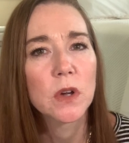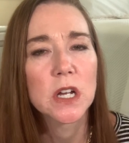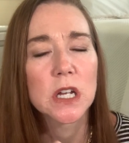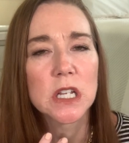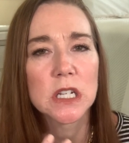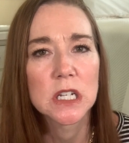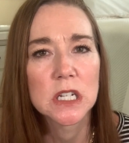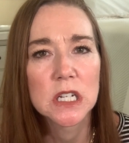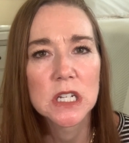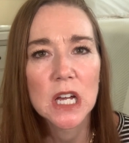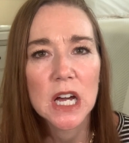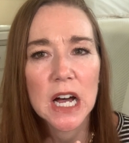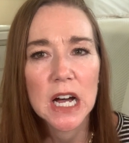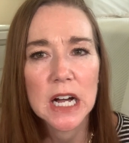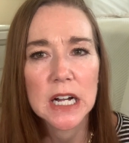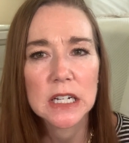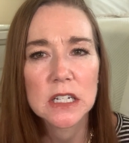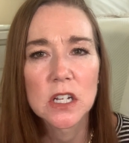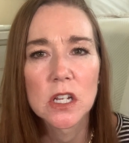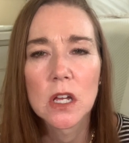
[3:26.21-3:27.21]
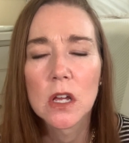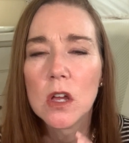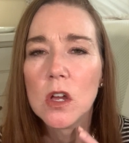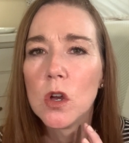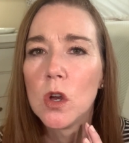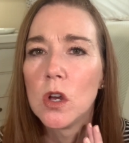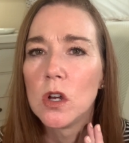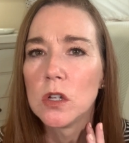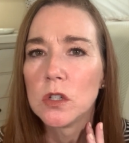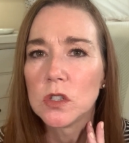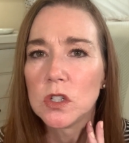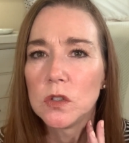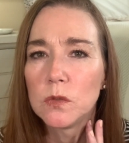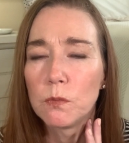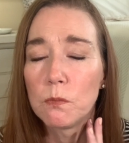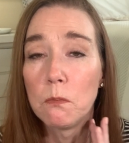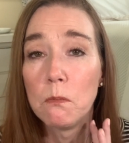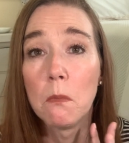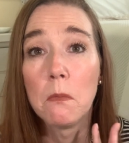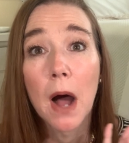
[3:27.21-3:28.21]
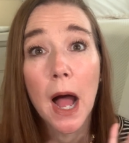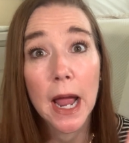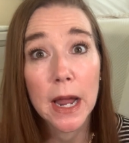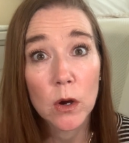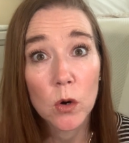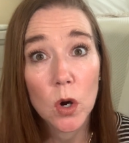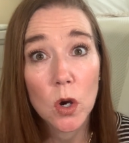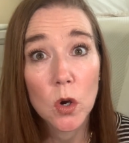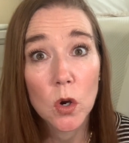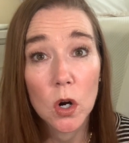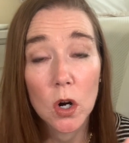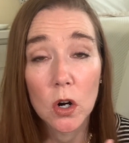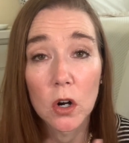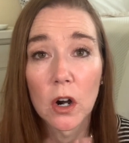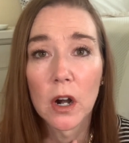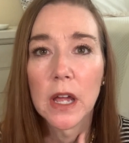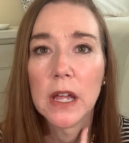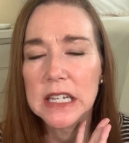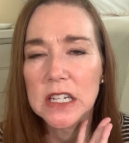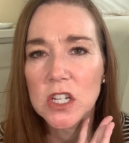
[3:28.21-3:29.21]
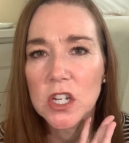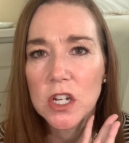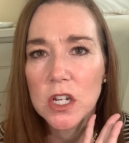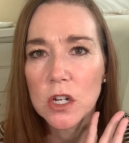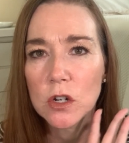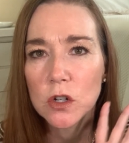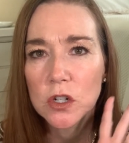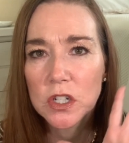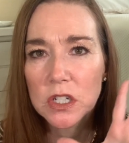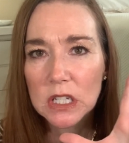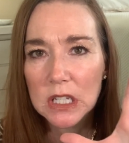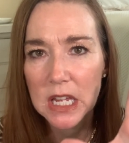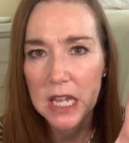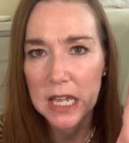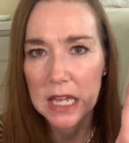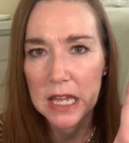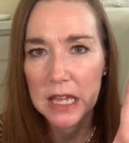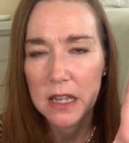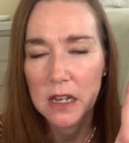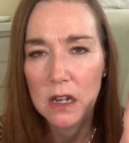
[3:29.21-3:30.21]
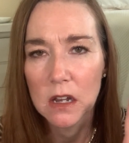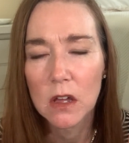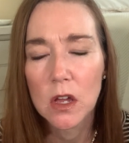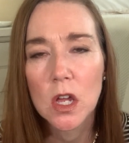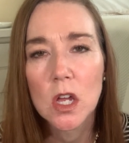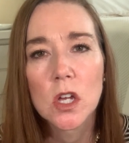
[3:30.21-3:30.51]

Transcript: conduct microcurrent into your skin.